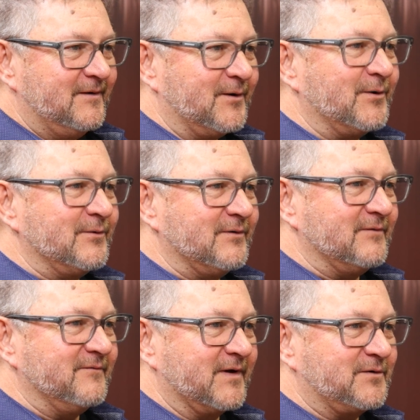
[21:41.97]
heard
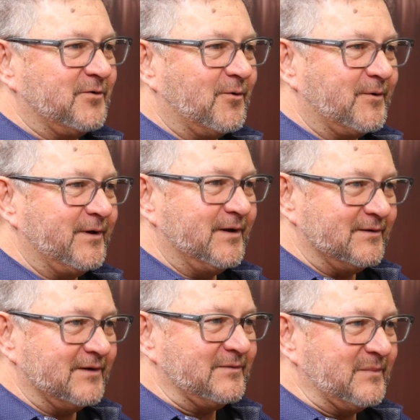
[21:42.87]
that Victoria
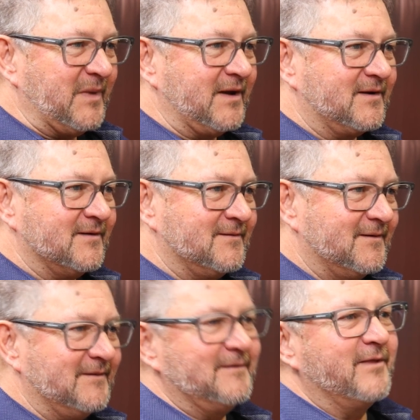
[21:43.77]
didn't make it,
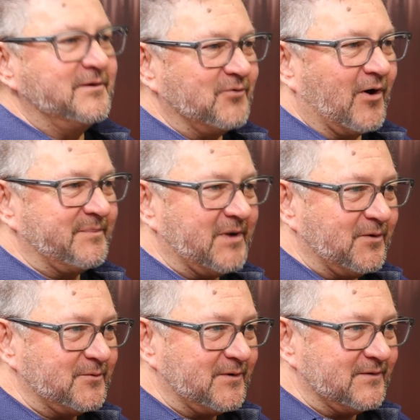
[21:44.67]
they dropped
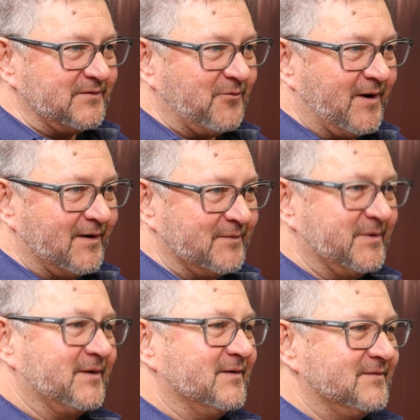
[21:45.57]
out as well,
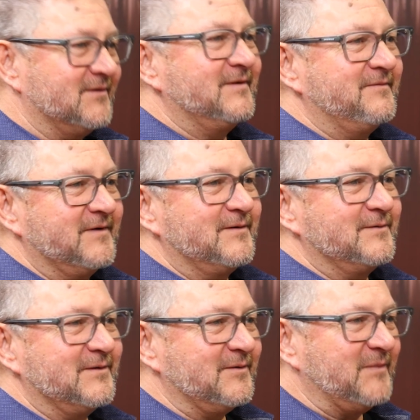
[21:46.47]
because they
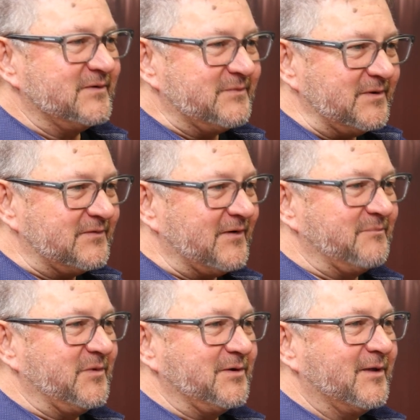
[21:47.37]
figured there must be
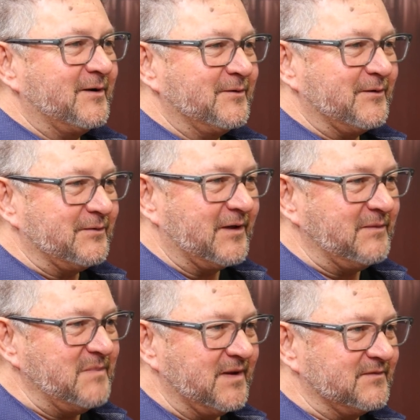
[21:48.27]
something there that they
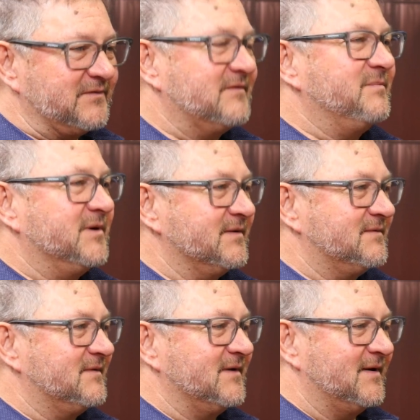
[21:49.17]
missed. But,
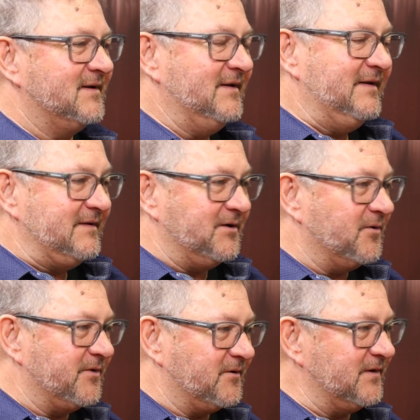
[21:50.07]

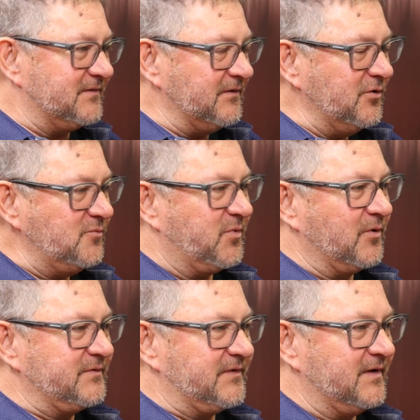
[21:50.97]
there is a new
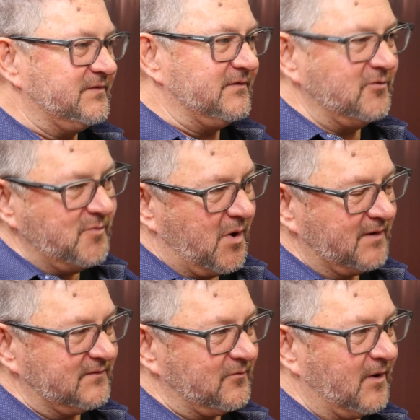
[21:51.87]
process
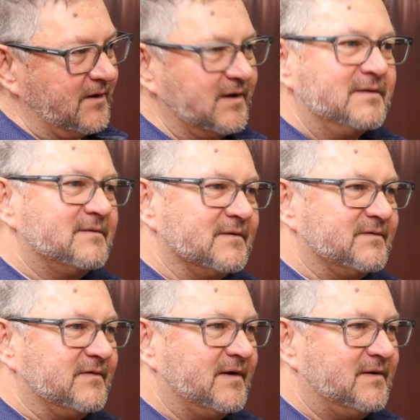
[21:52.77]
Newmont's running to
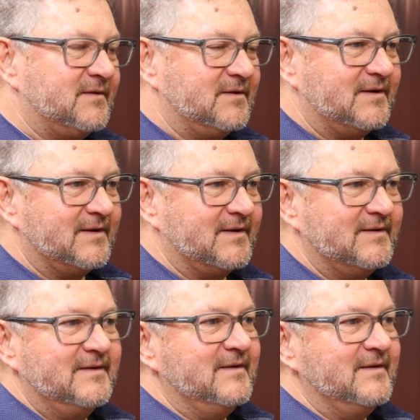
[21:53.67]
sell